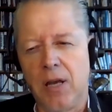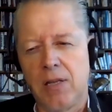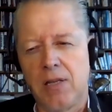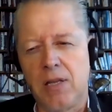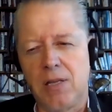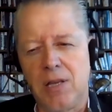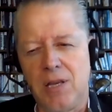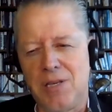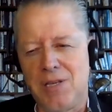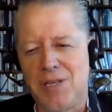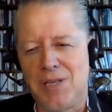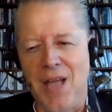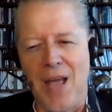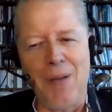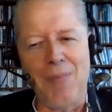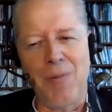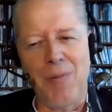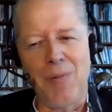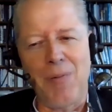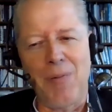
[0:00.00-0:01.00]
to
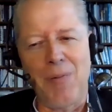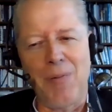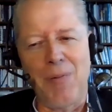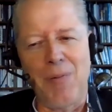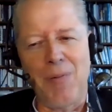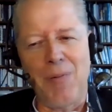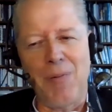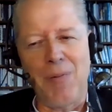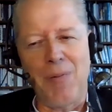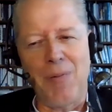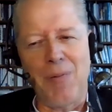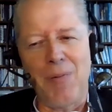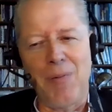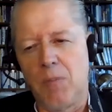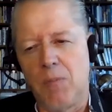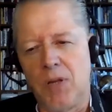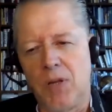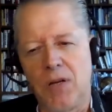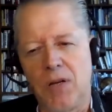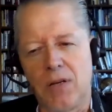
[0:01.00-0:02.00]
destabilize European
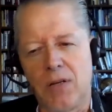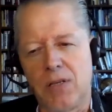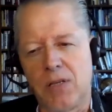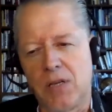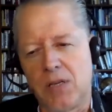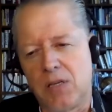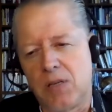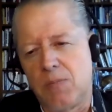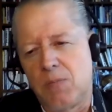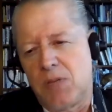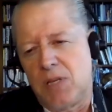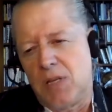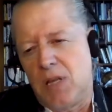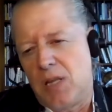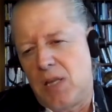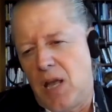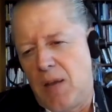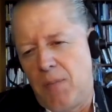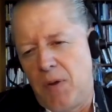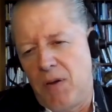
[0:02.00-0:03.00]
political systems in the
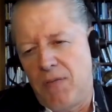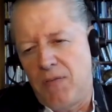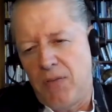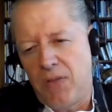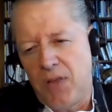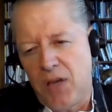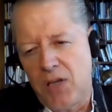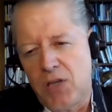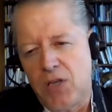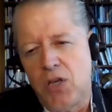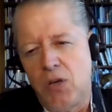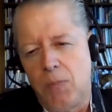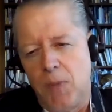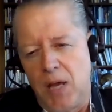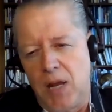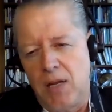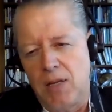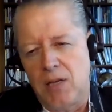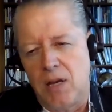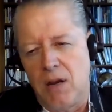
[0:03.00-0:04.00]
name of this
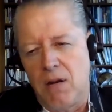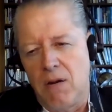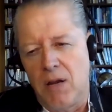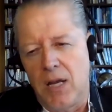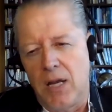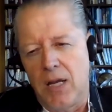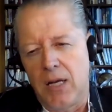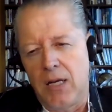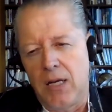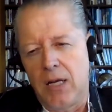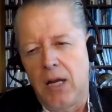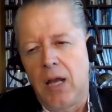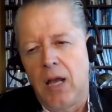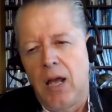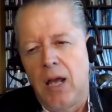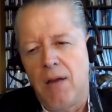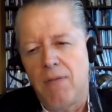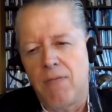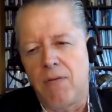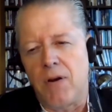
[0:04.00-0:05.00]
humanitarian
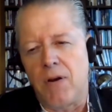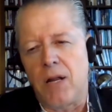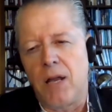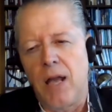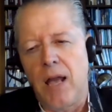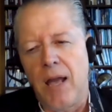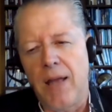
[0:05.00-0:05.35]
effort.